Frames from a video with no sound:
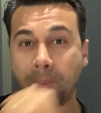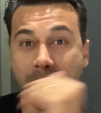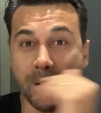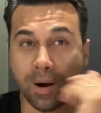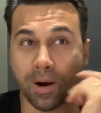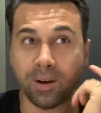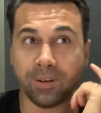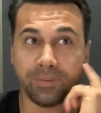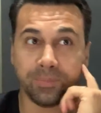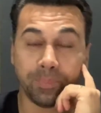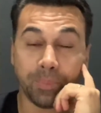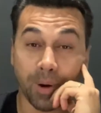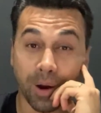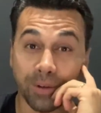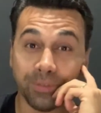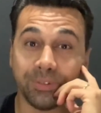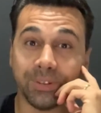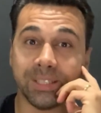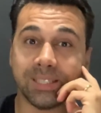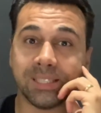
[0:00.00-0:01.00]
of
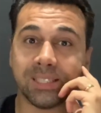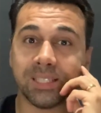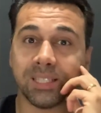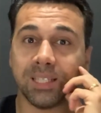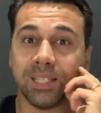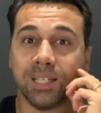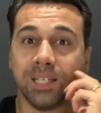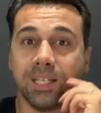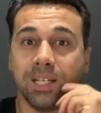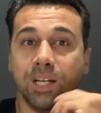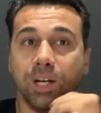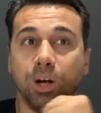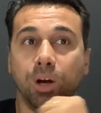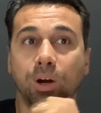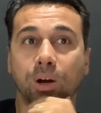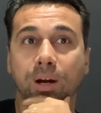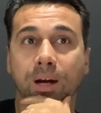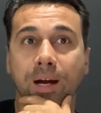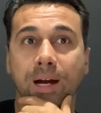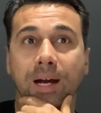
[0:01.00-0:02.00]
profits.
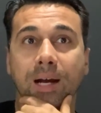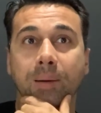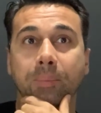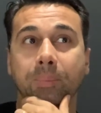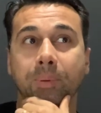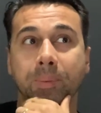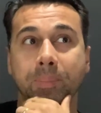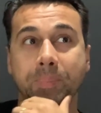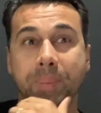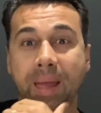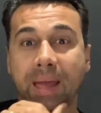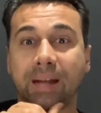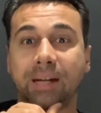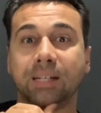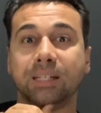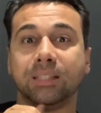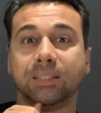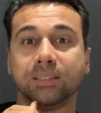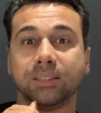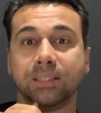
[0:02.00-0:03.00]
But
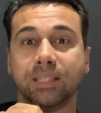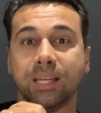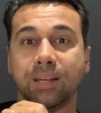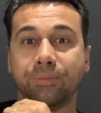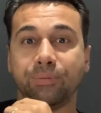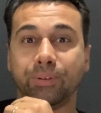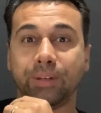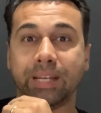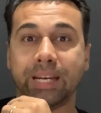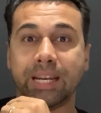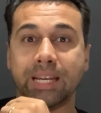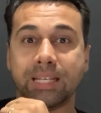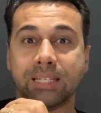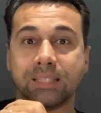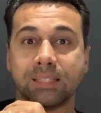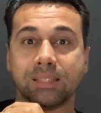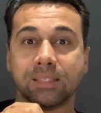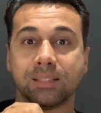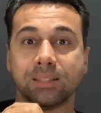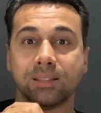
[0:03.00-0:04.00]
better if it
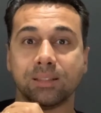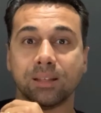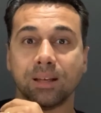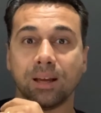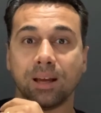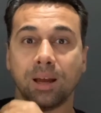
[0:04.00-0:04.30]
is